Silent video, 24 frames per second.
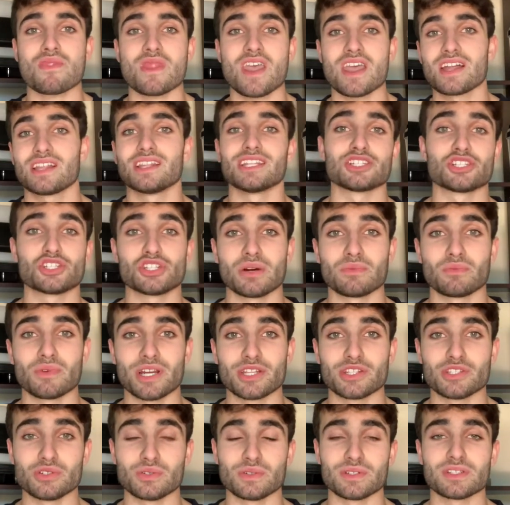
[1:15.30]
Let's jump right
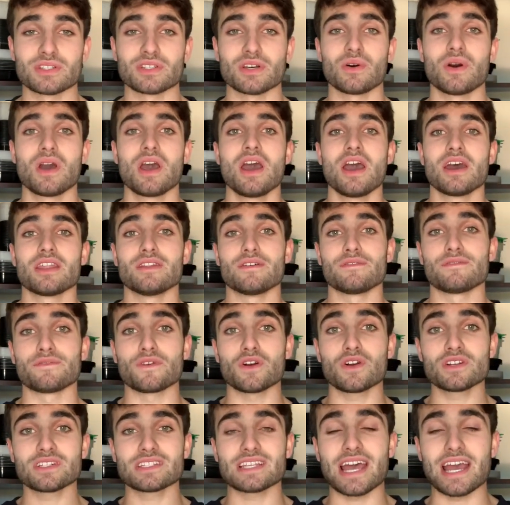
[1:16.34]
to it. So the
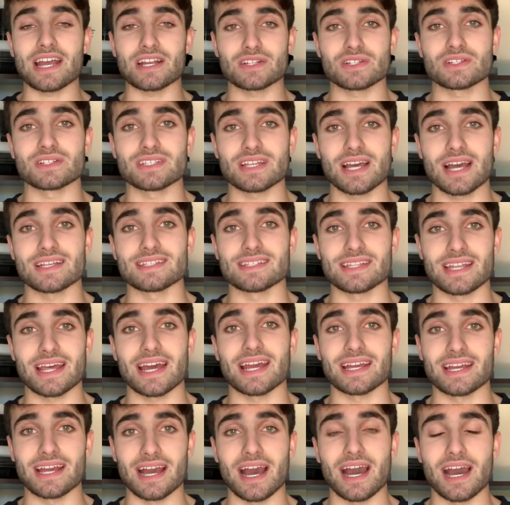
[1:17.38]
first exercise that I
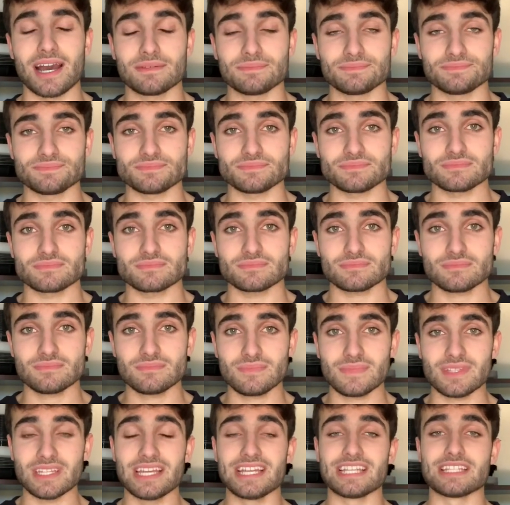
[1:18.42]
got
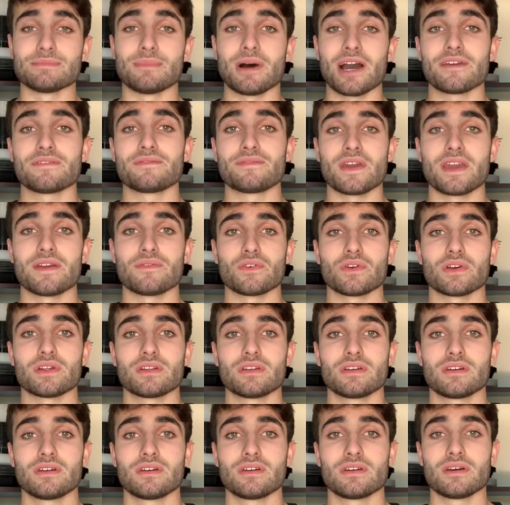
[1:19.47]
is my favorite
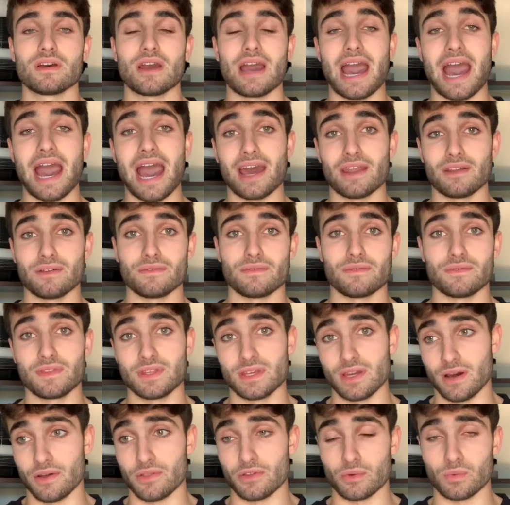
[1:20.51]
out of the
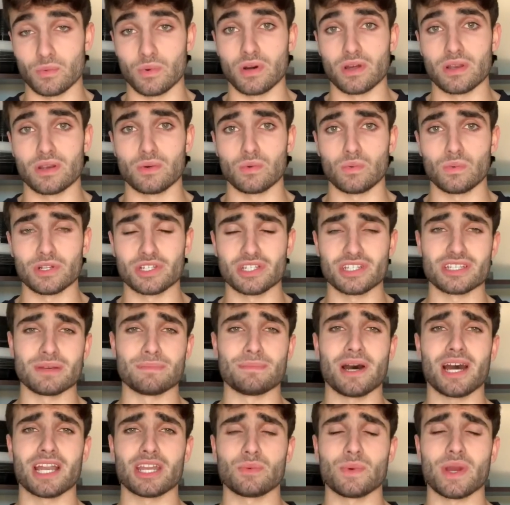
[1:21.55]
other one, which is a
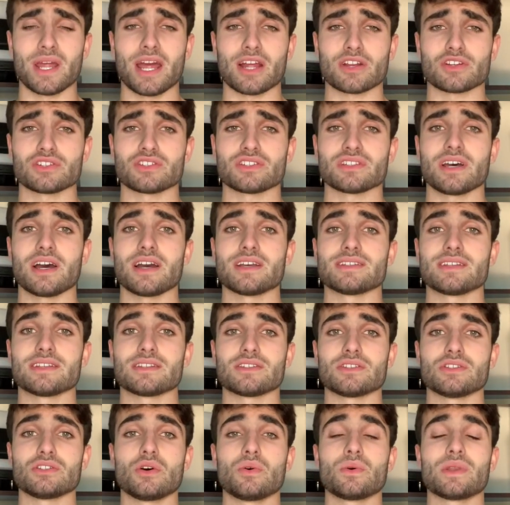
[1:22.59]
bodyweight exercise. It's
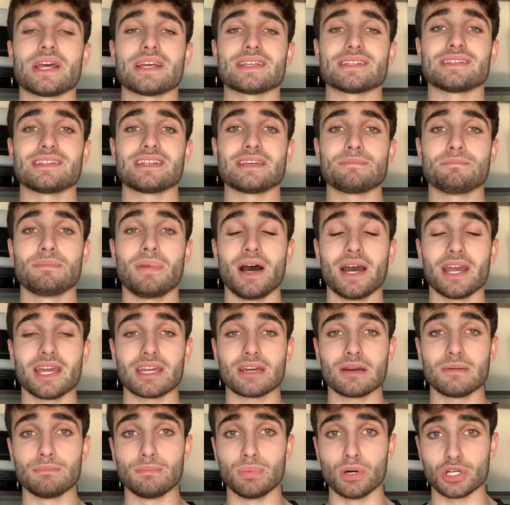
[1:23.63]
known as the pike
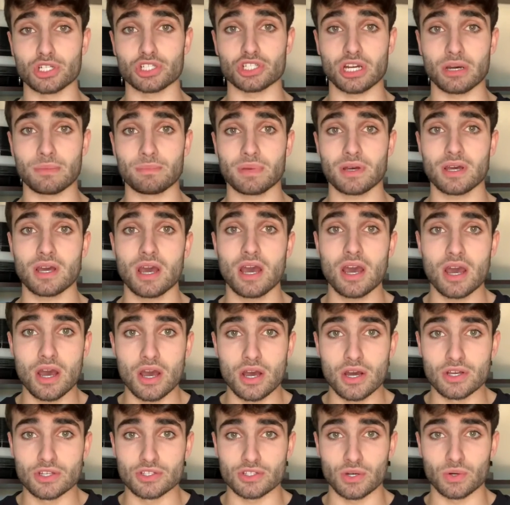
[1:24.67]
push-up.
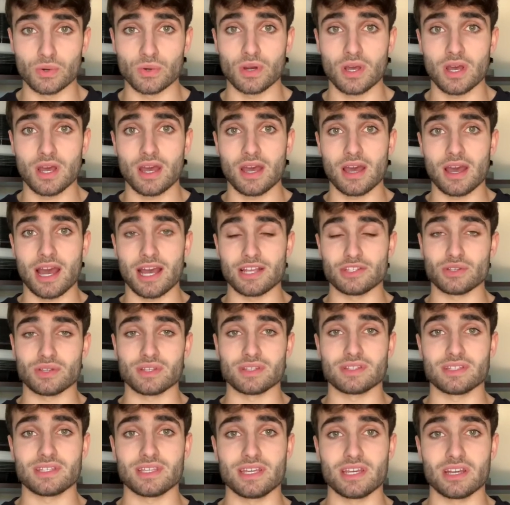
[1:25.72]
So as you can
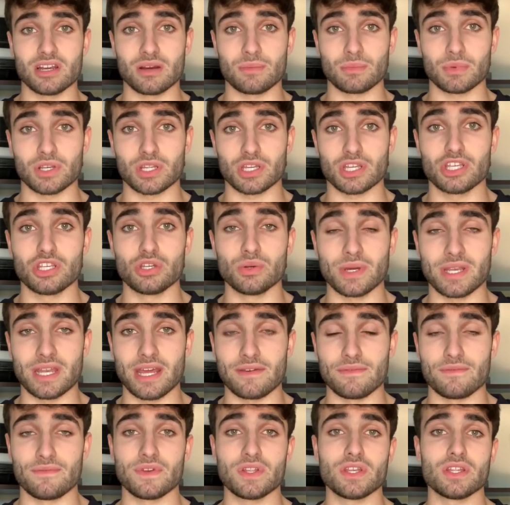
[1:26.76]
see here, I'm going to Q&A
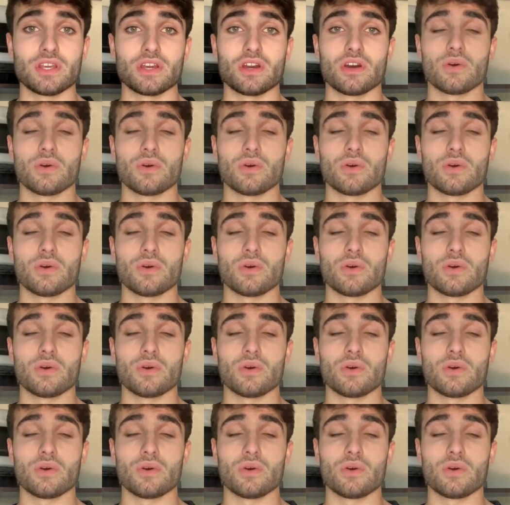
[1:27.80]
video,